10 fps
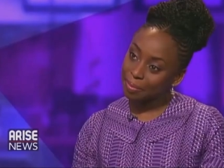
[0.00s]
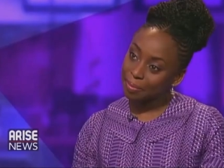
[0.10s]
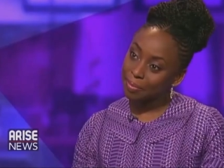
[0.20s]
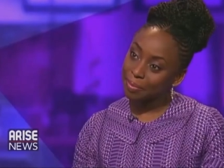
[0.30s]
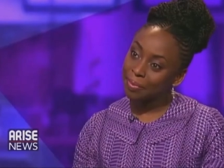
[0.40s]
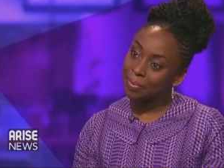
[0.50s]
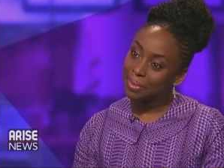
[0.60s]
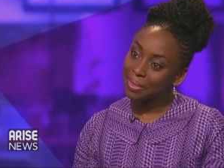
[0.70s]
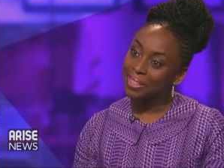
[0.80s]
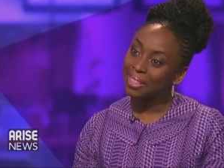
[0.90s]

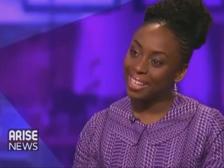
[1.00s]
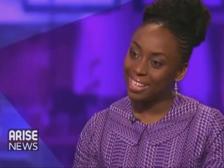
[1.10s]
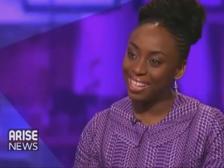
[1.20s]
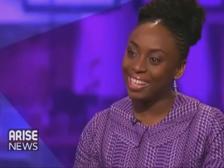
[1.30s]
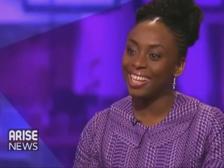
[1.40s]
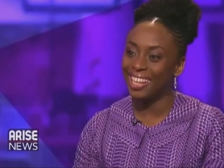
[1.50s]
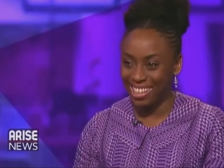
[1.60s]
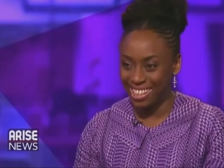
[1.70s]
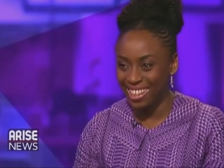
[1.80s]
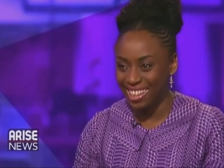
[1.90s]
experiences of her own
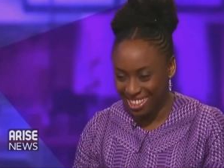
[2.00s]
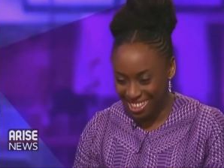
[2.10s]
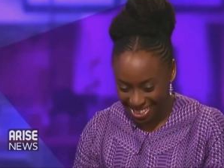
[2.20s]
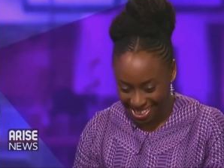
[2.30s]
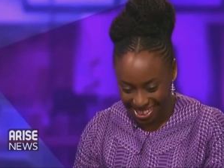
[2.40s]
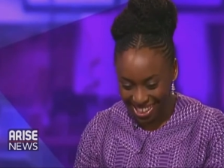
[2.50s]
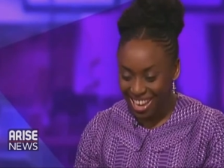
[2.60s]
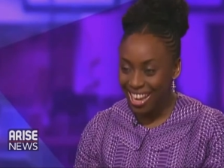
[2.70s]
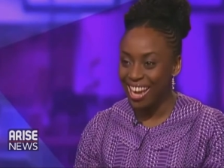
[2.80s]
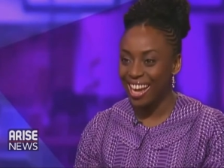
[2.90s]
life,
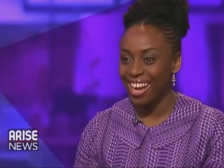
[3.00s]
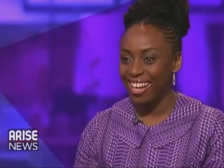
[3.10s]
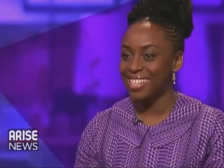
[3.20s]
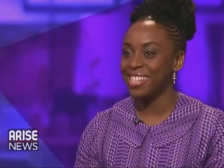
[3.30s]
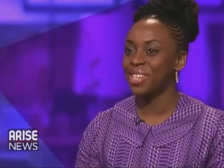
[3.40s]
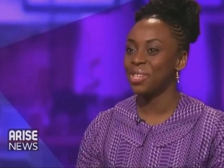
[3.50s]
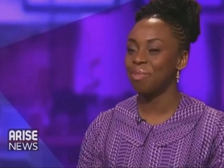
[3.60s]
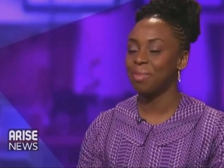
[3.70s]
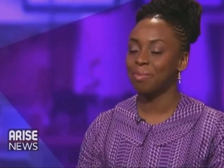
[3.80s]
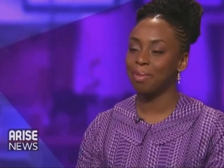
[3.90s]
started the
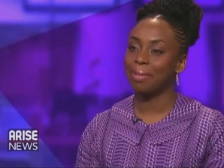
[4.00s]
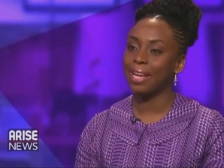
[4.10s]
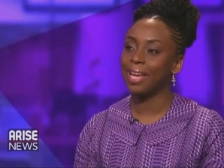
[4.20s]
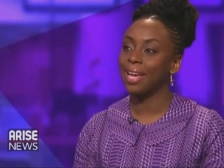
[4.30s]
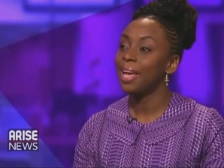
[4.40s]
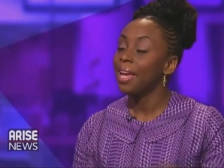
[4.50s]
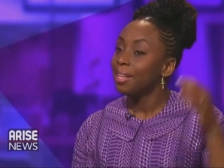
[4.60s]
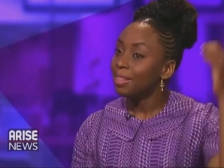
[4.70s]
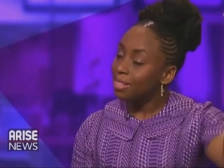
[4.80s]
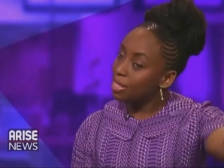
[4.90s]
conversation on
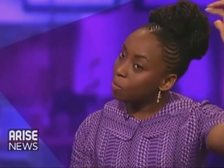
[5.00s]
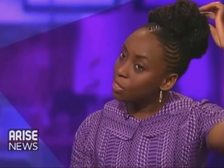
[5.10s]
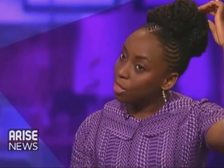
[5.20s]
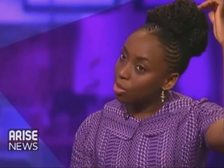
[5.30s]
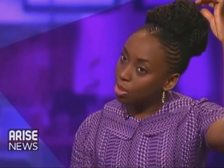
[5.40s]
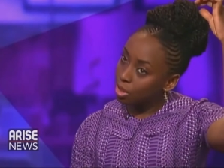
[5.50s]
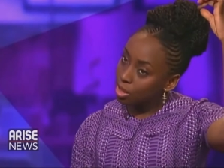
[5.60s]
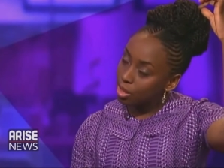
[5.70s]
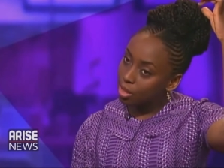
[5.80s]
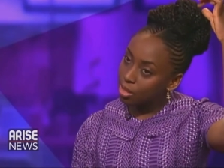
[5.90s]
what it means
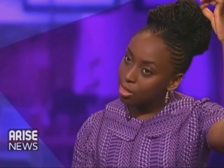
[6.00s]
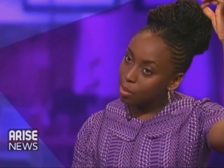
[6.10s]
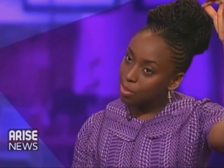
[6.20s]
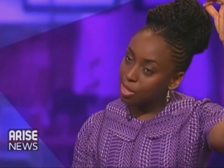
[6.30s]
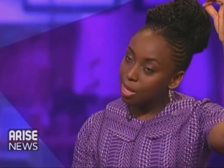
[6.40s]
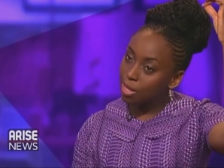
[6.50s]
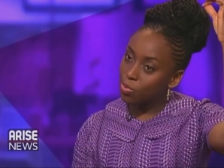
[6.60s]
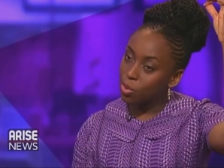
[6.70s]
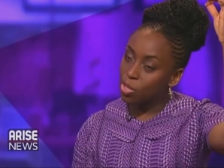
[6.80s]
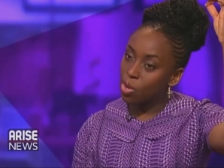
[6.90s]
for African
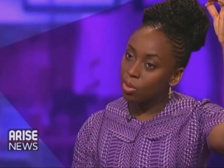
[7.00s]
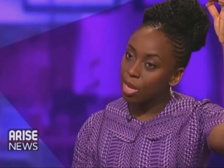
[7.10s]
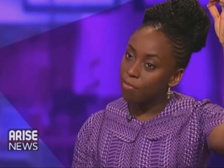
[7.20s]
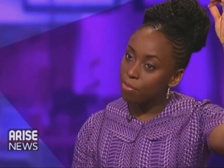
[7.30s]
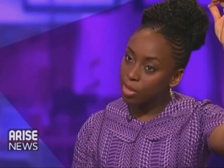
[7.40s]
women to